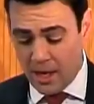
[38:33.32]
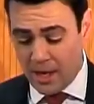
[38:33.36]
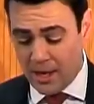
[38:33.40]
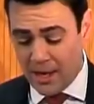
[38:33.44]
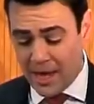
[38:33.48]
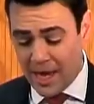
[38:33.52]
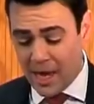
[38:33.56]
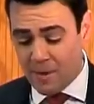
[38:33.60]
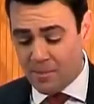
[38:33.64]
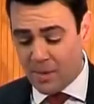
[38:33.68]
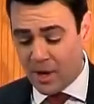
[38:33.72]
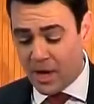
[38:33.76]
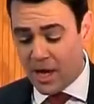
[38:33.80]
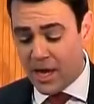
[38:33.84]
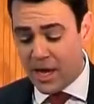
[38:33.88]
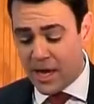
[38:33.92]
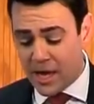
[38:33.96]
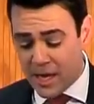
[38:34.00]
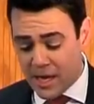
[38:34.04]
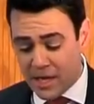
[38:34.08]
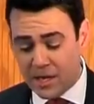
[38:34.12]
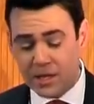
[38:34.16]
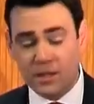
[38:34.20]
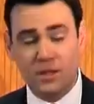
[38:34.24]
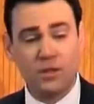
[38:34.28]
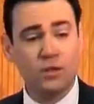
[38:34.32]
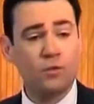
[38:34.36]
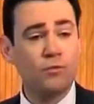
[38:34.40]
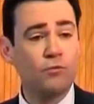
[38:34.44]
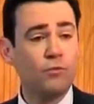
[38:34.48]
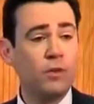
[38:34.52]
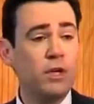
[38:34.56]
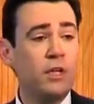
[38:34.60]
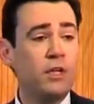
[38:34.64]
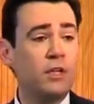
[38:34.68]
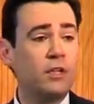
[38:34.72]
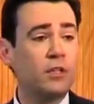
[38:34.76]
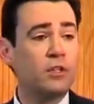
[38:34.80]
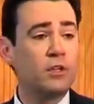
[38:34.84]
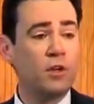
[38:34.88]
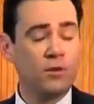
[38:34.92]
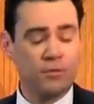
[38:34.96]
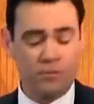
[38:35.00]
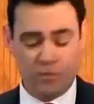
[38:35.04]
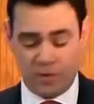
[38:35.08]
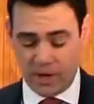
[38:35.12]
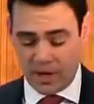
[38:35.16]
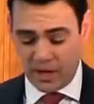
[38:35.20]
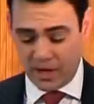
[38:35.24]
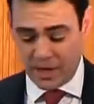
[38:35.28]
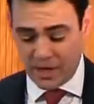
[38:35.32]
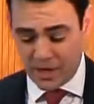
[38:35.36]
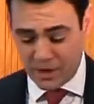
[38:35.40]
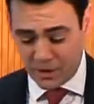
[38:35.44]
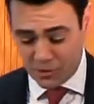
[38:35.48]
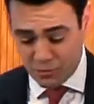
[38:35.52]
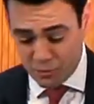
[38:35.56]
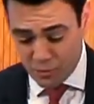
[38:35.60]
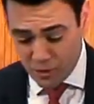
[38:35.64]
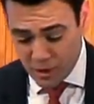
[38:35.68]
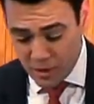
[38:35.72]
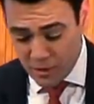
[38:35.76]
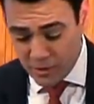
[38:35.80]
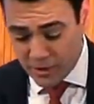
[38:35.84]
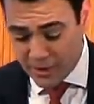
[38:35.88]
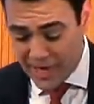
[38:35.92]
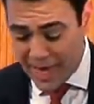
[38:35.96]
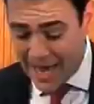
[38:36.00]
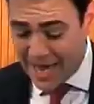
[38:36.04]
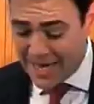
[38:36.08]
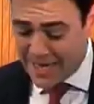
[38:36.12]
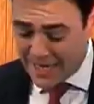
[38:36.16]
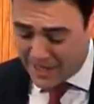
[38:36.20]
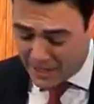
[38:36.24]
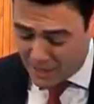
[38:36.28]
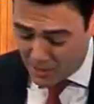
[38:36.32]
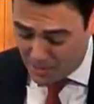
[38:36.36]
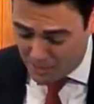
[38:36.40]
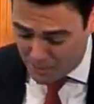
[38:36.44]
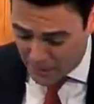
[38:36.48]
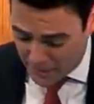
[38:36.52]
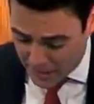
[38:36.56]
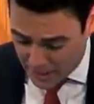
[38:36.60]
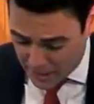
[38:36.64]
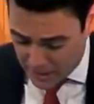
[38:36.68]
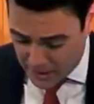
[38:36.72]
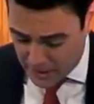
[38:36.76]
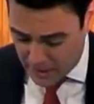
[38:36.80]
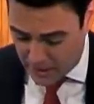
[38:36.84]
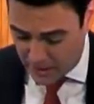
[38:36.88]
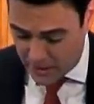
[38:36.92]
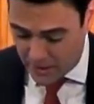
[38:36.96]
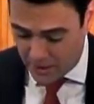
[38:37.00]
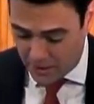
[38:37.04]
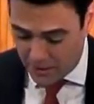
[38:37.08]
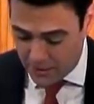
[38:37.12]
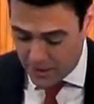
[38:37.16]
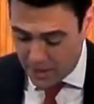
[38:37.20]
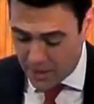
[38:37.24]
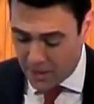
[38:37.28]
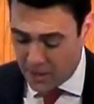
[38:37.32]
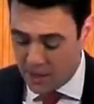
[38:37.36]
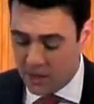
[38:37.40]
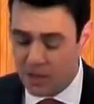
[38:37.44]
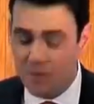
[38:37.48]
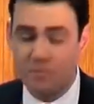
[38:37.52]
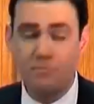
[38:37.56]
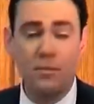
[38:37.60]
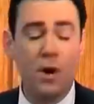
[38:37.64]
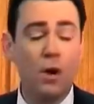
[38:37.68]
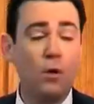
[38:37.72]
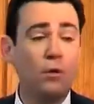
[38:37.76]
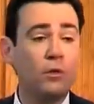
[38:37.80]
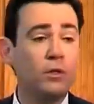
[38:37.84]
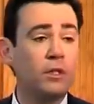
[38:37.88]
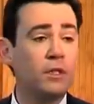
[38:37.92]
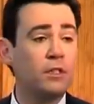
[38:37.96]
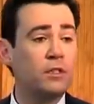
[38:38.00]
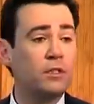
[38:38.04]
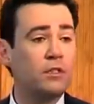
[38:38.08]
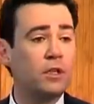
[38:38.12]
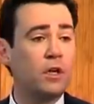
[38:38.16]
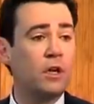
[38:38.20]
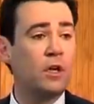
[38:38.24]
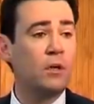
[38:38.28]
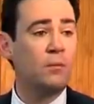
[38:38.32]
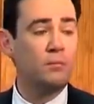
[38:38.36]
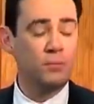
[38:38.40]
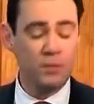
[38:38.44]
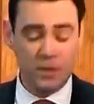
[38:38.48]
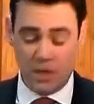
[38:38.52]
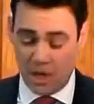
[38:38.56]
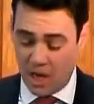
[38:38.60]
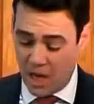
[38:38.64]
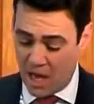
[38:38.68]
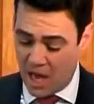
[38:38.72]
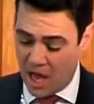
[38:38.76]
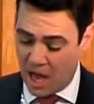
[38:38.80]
Labour is rediscovering its roots and its ability to think in the boldest terms